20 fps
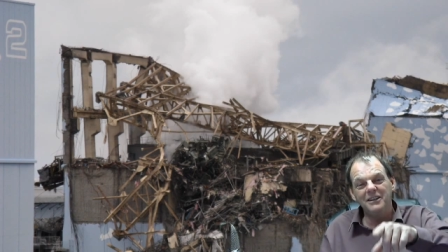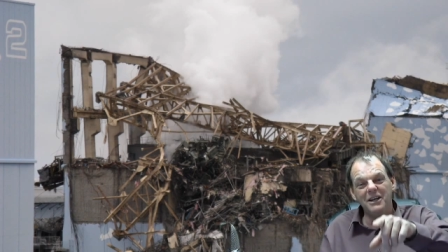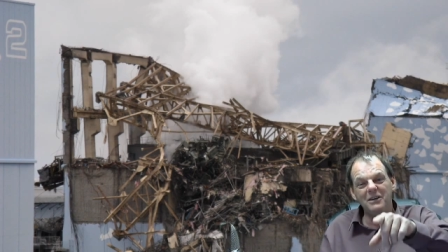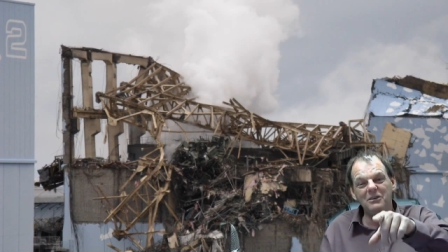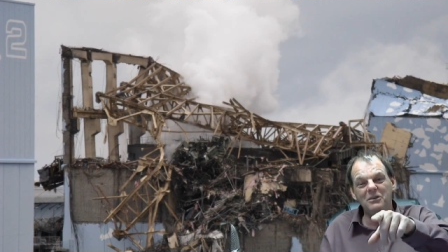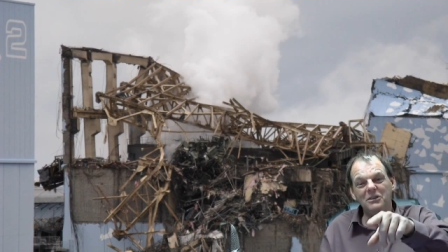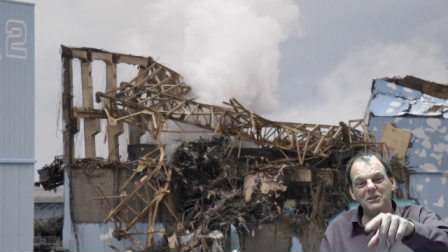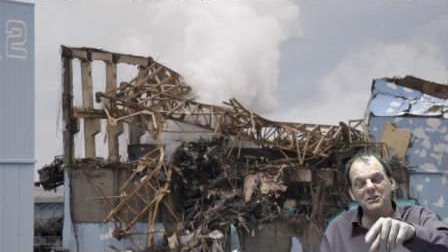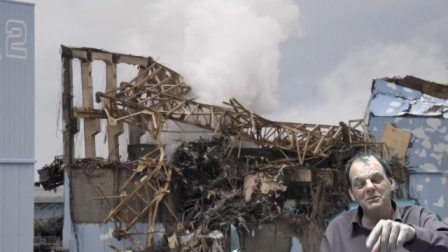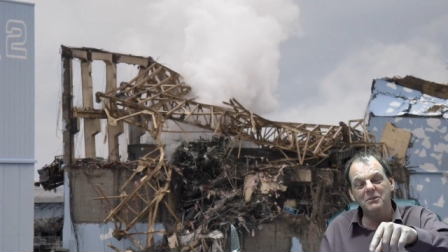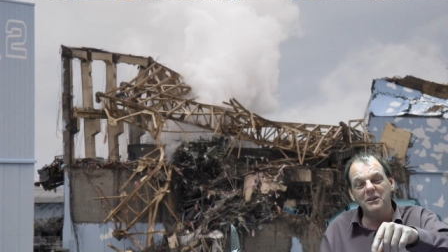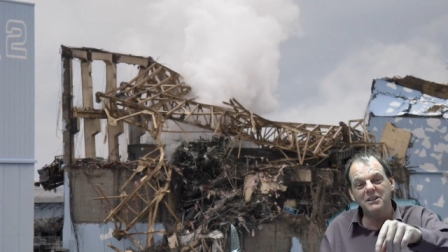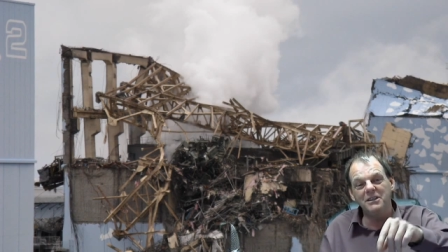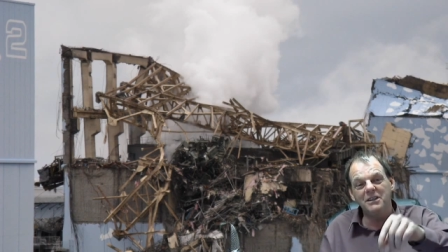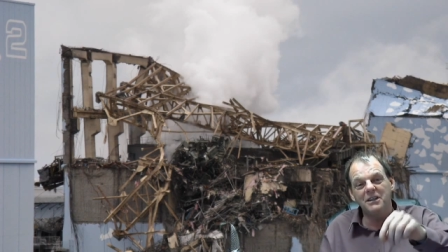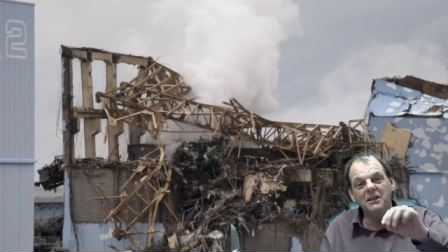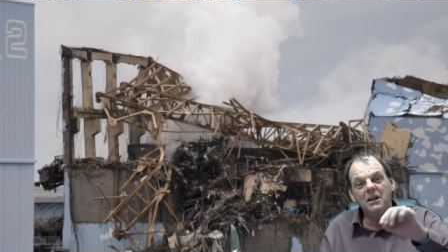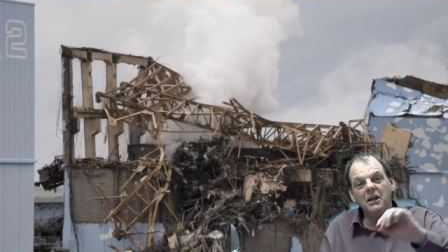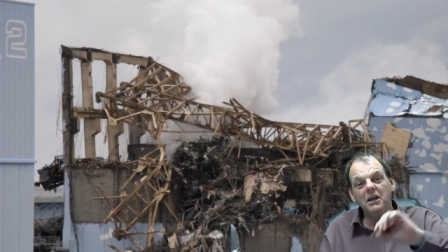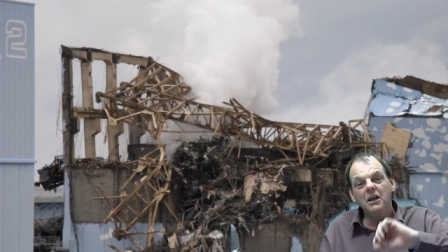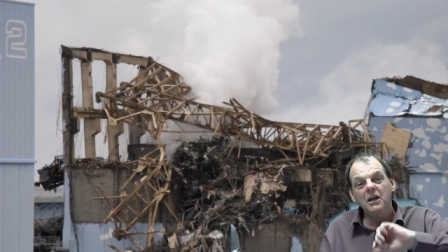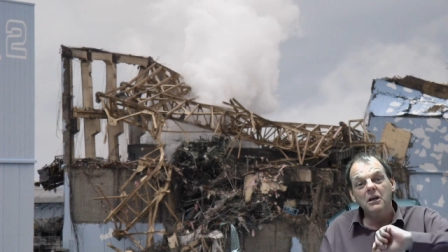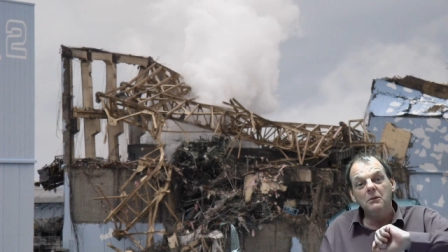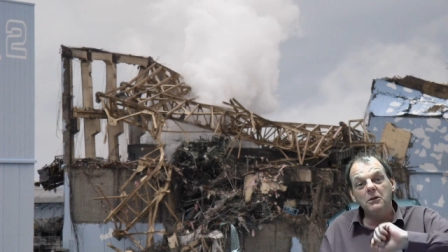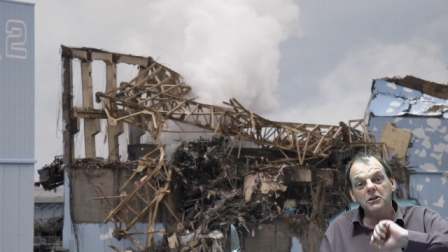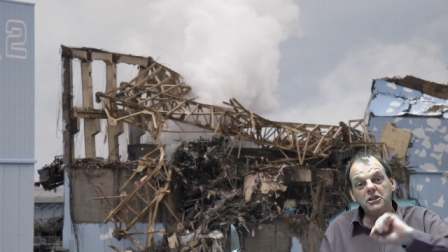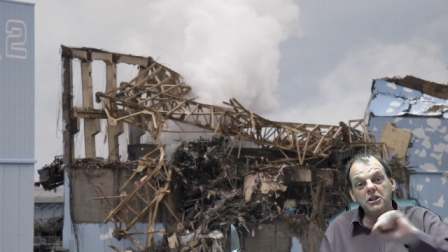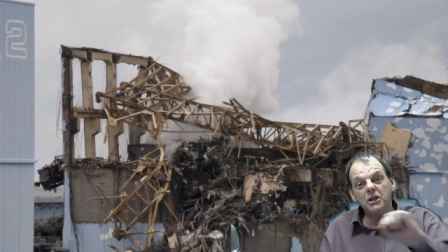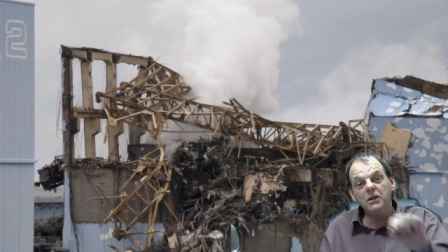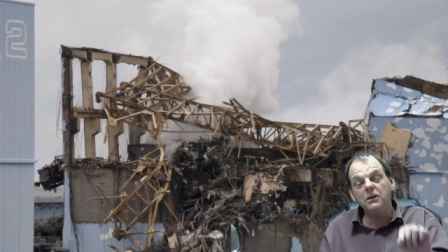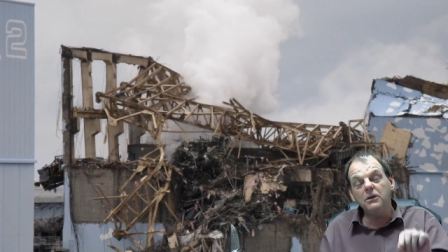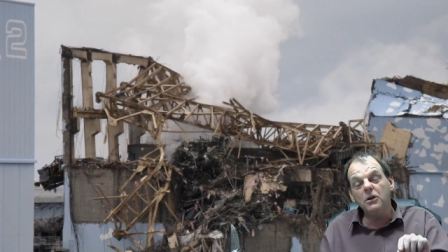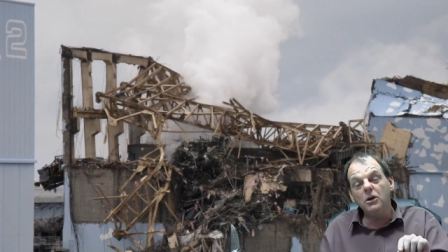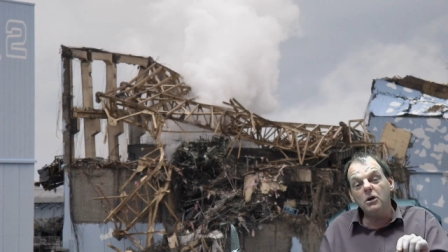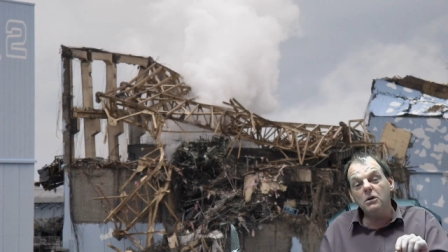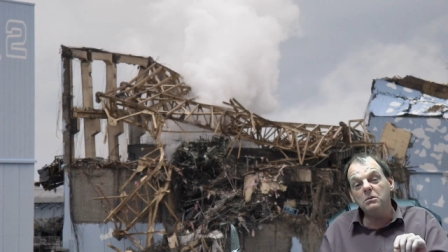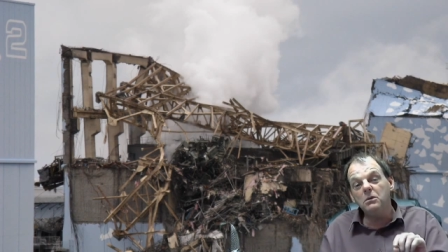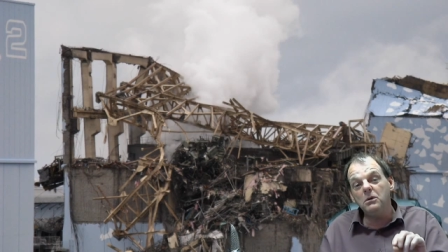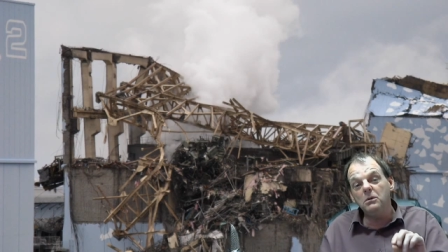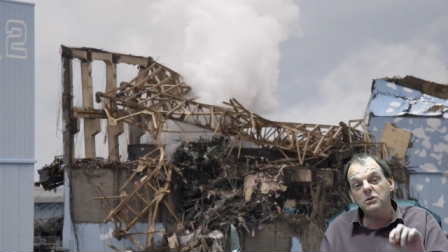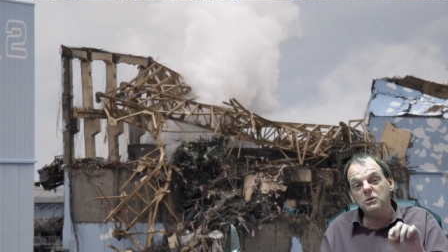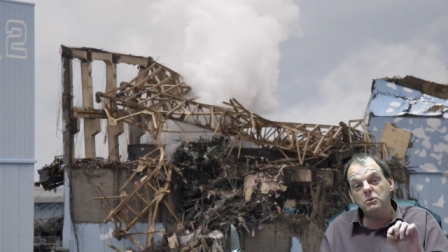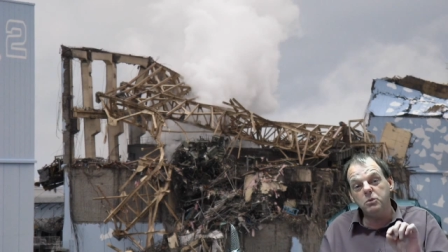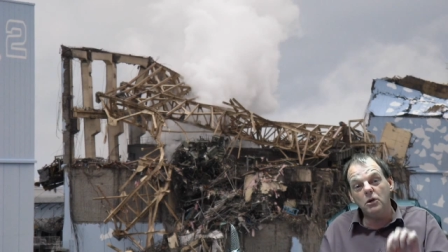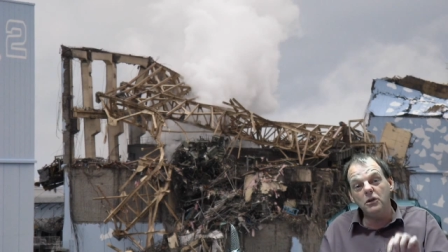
That one's missing. But Chernobyl was